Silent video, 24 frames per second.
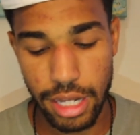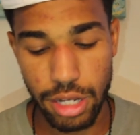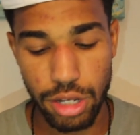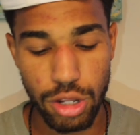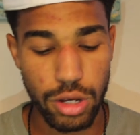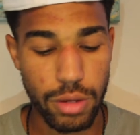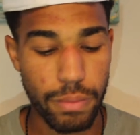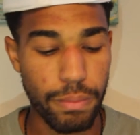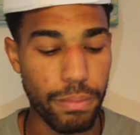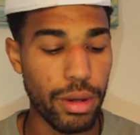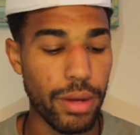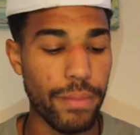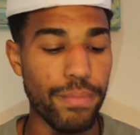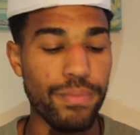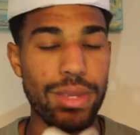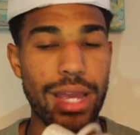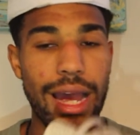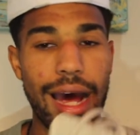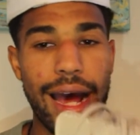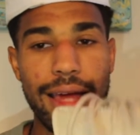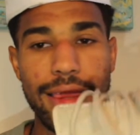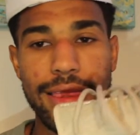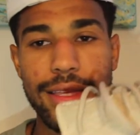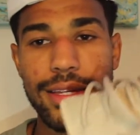look.
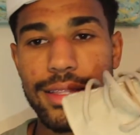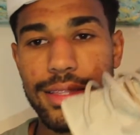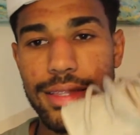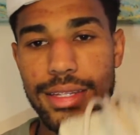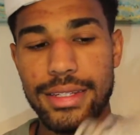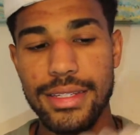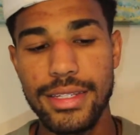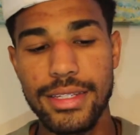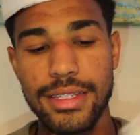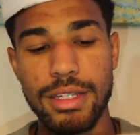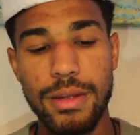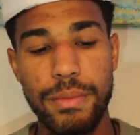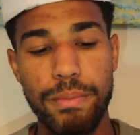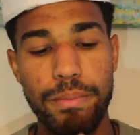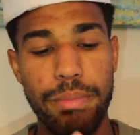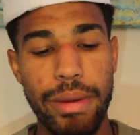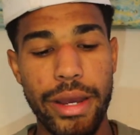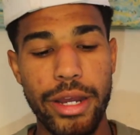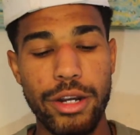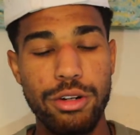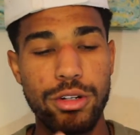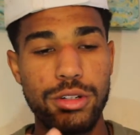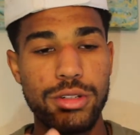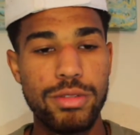But I think this is a
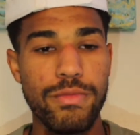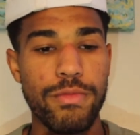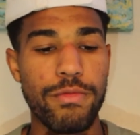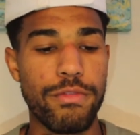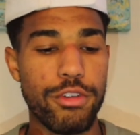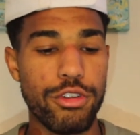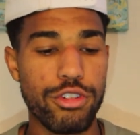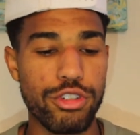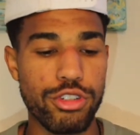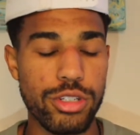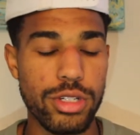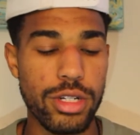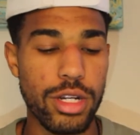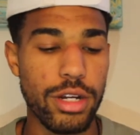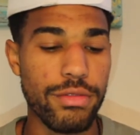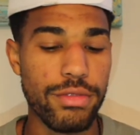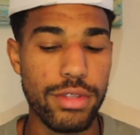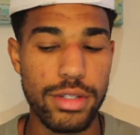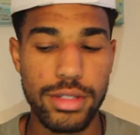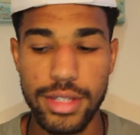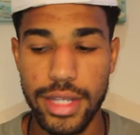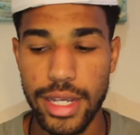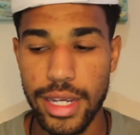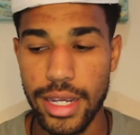better version of
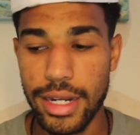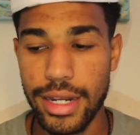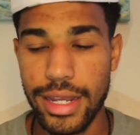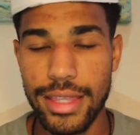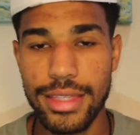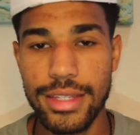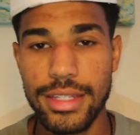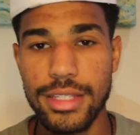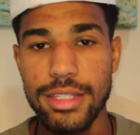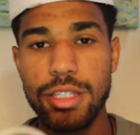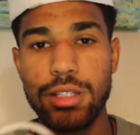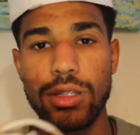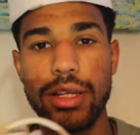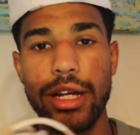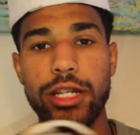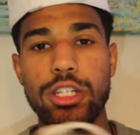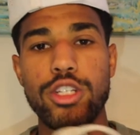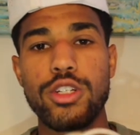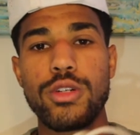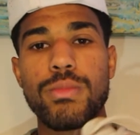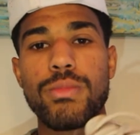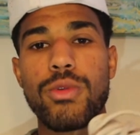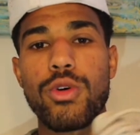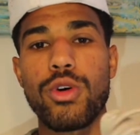the tan, and this is like
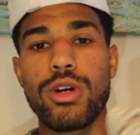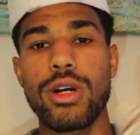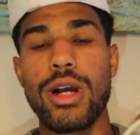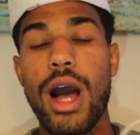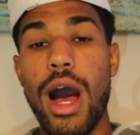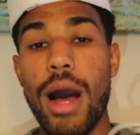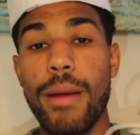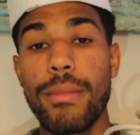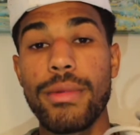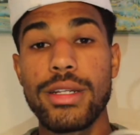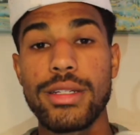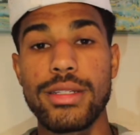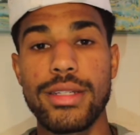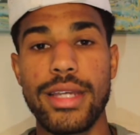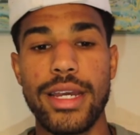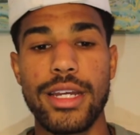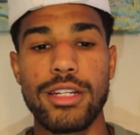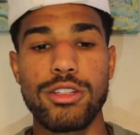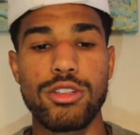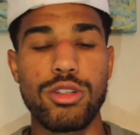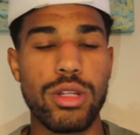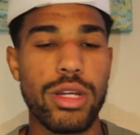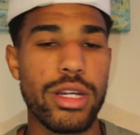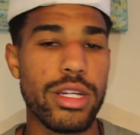your more common
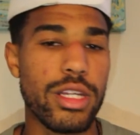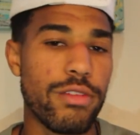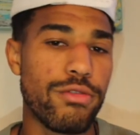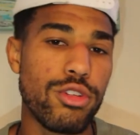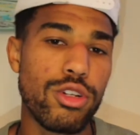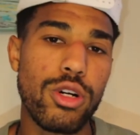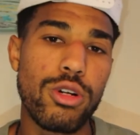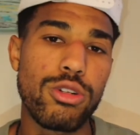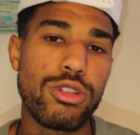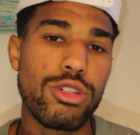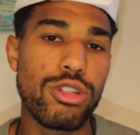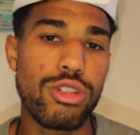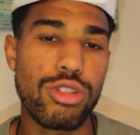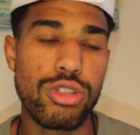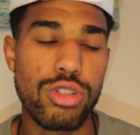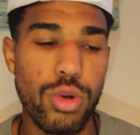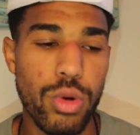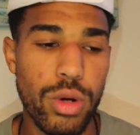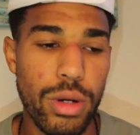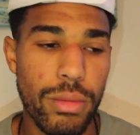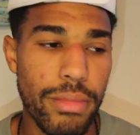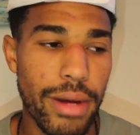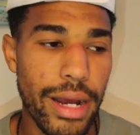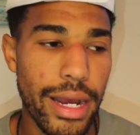tan. So like if you go to the
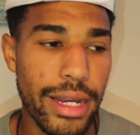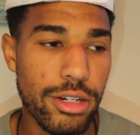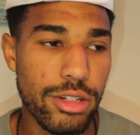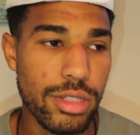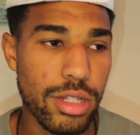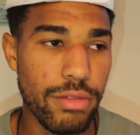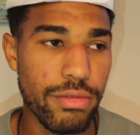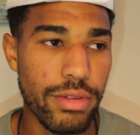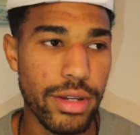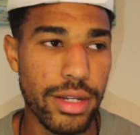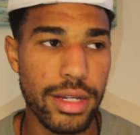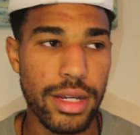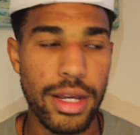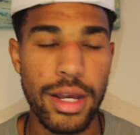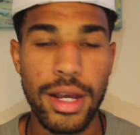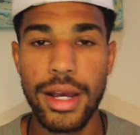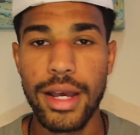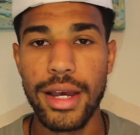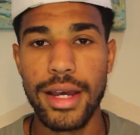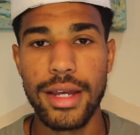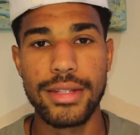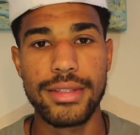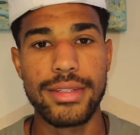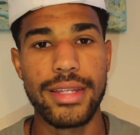store and buy yourself like
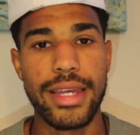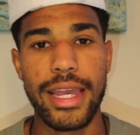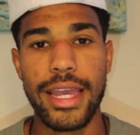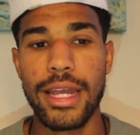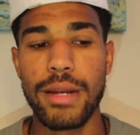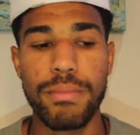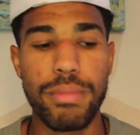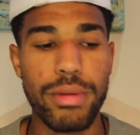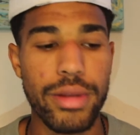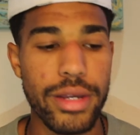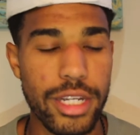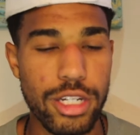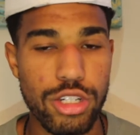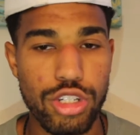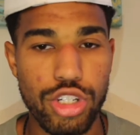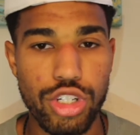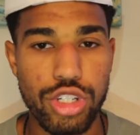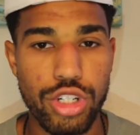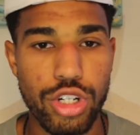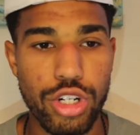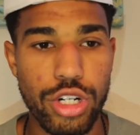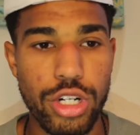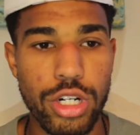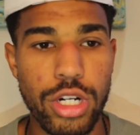a tan plain
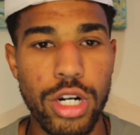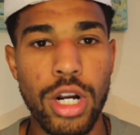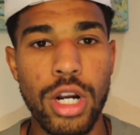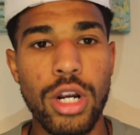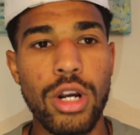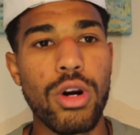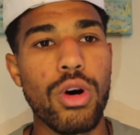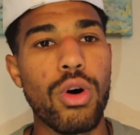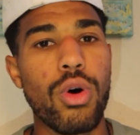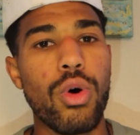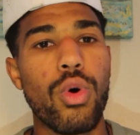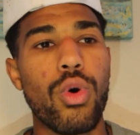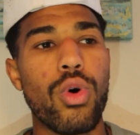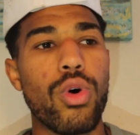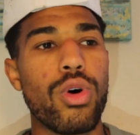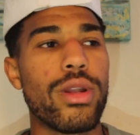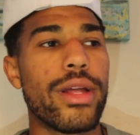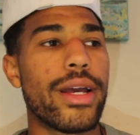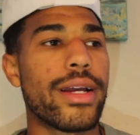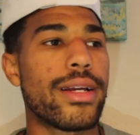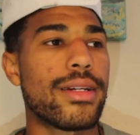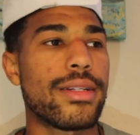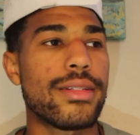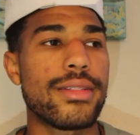shirt or
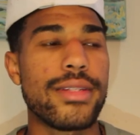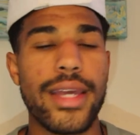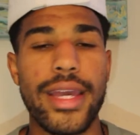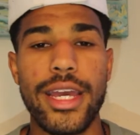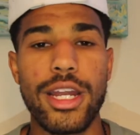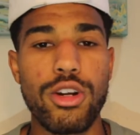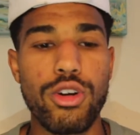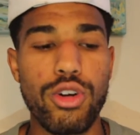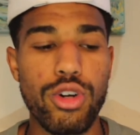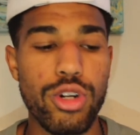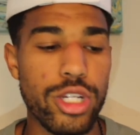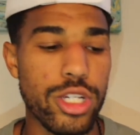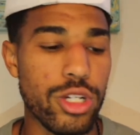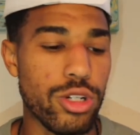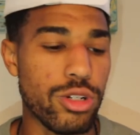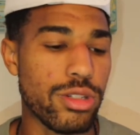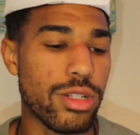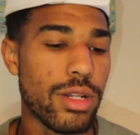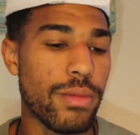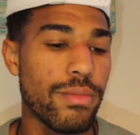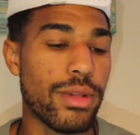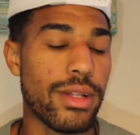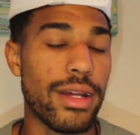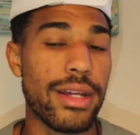like a tan hoodie or
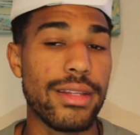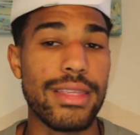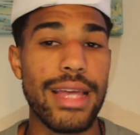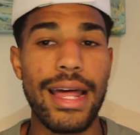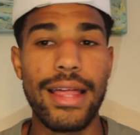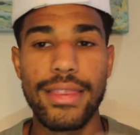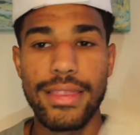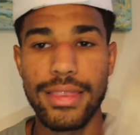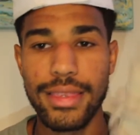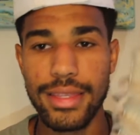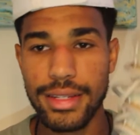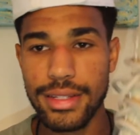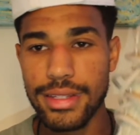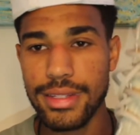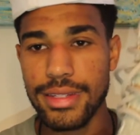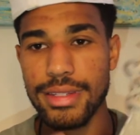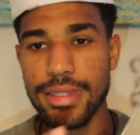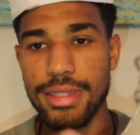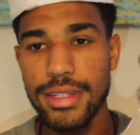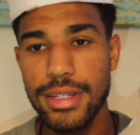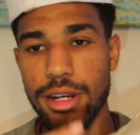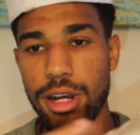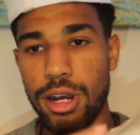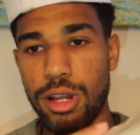something like that, this
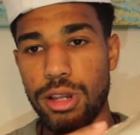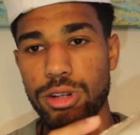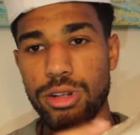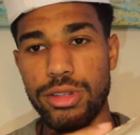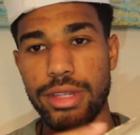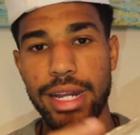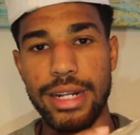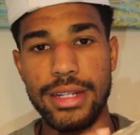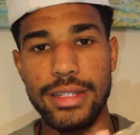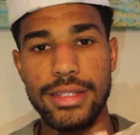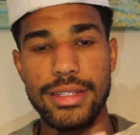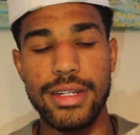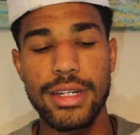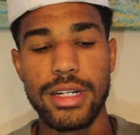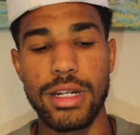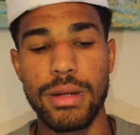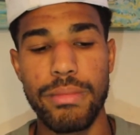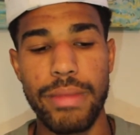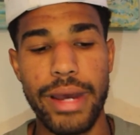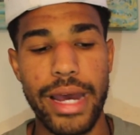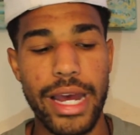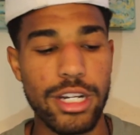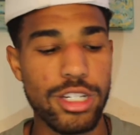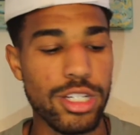is the color that it's
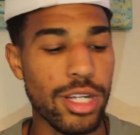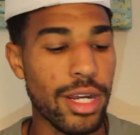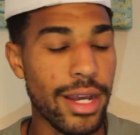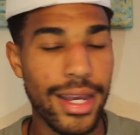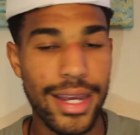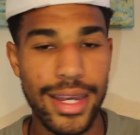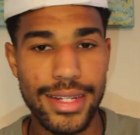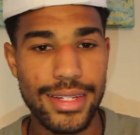gonna match.